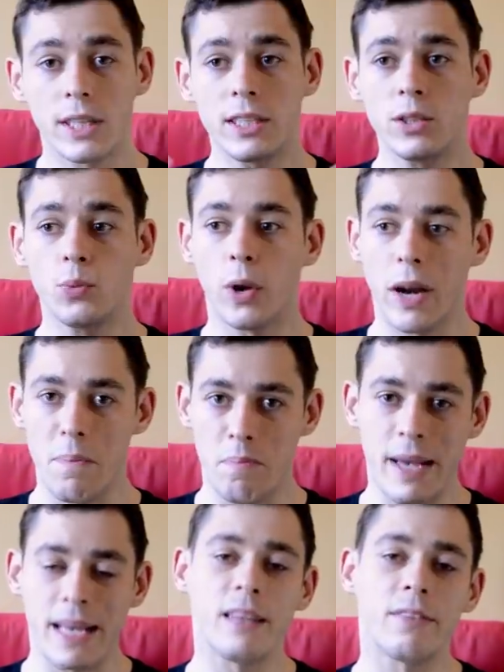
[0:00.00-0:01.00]
this is what I'm
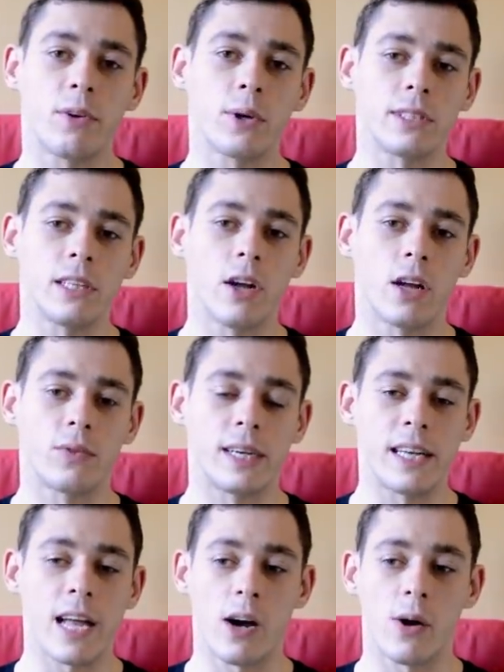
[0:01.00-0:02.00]
mainly focusing on
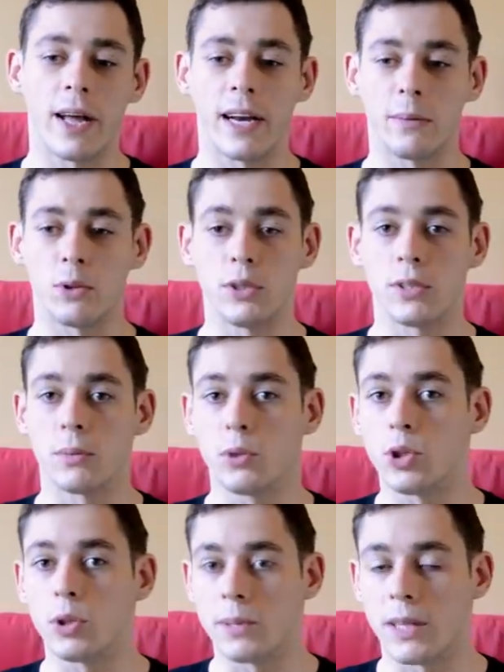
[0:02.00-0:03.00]
right now, and I'm doing some
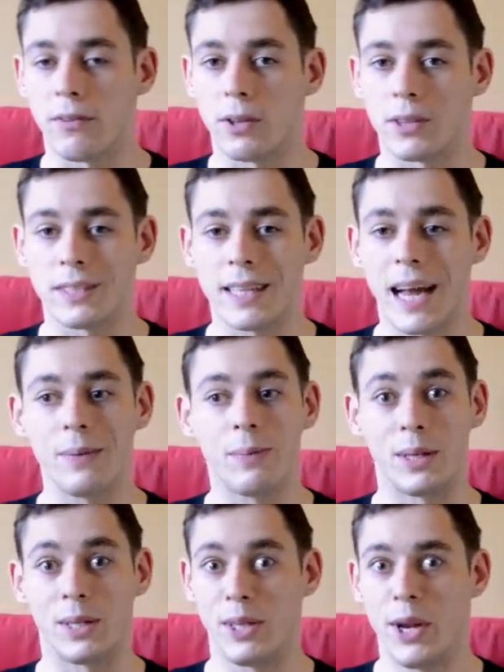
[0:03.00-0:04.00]
YouTube stuff on the side,
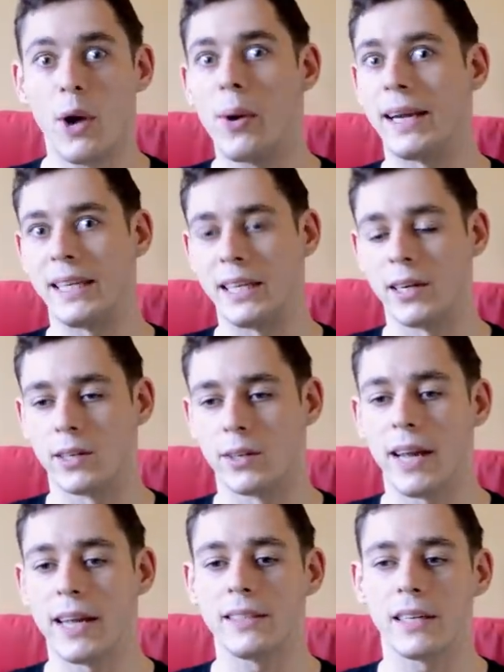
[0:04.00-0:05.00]
but no Aikido.
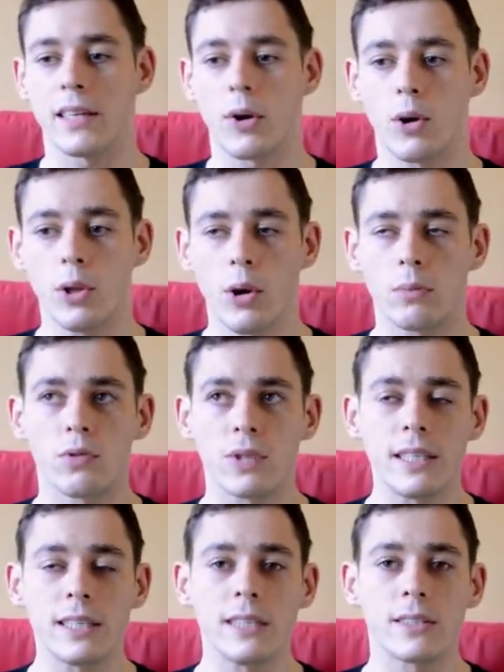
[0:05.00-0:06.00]
And although I'm
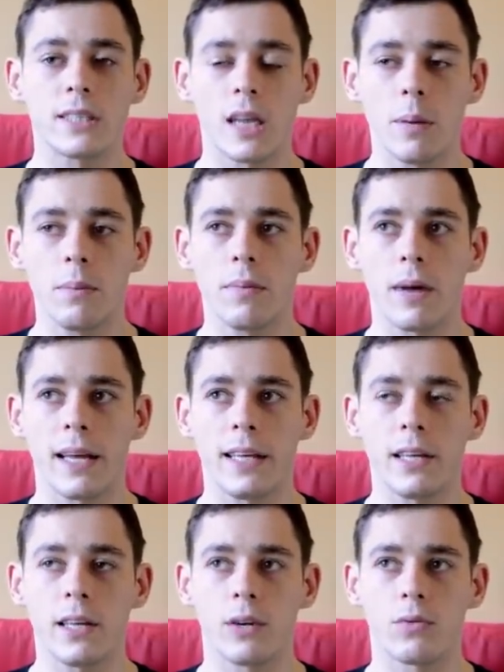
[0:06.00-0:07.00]
releasing some
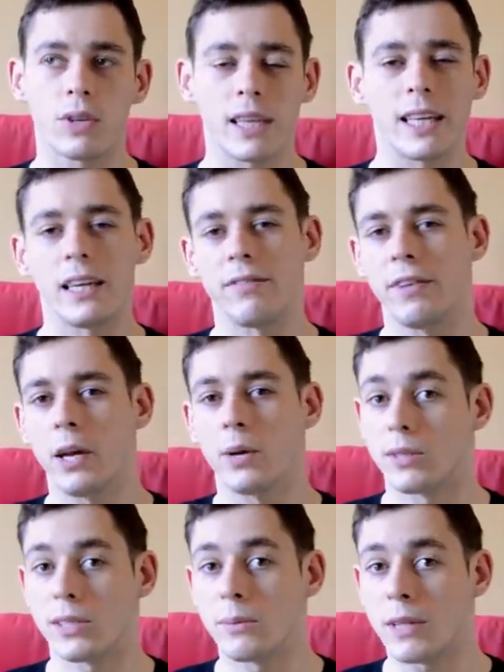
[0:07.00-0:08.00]
Aikido-related
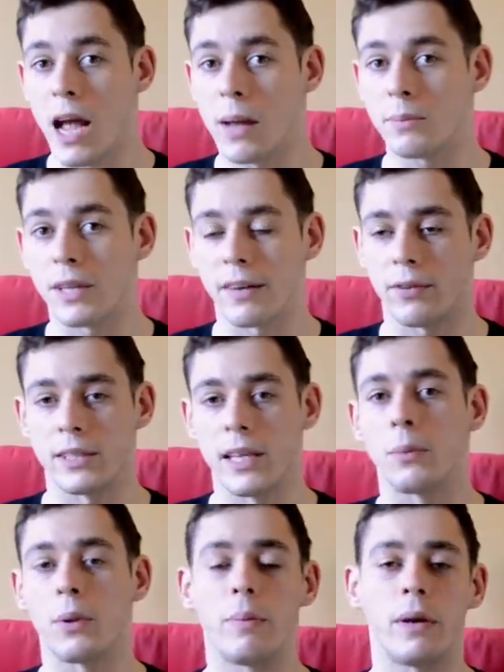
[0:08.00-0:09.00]
videos sometimes, like for
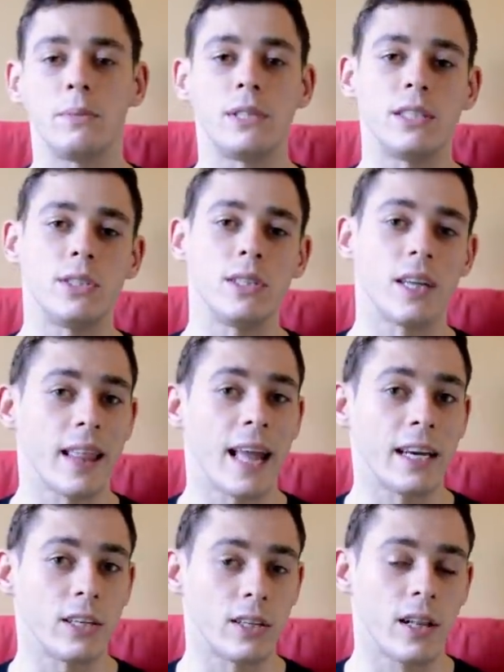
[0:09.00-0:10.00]
example, I bumped into
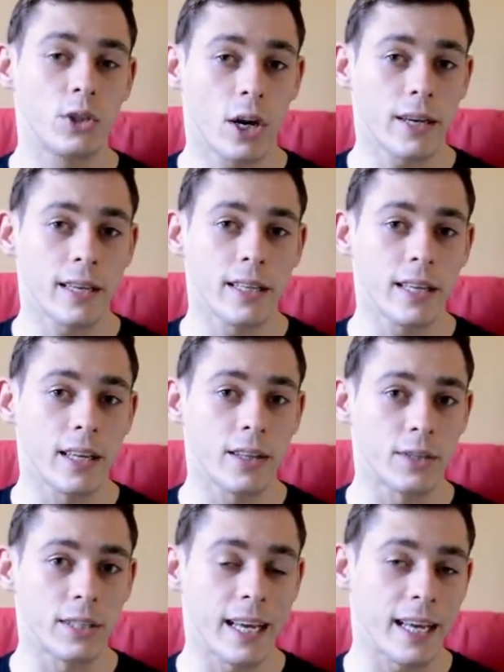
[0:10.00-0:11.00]
Nathaniel Chalkin the
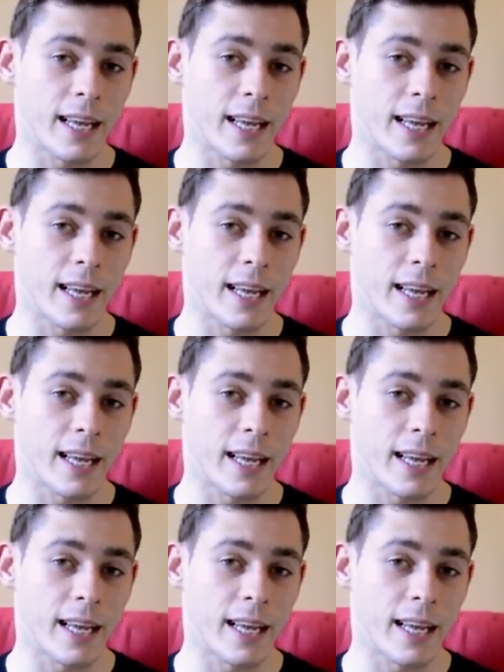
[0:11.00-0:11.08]
other day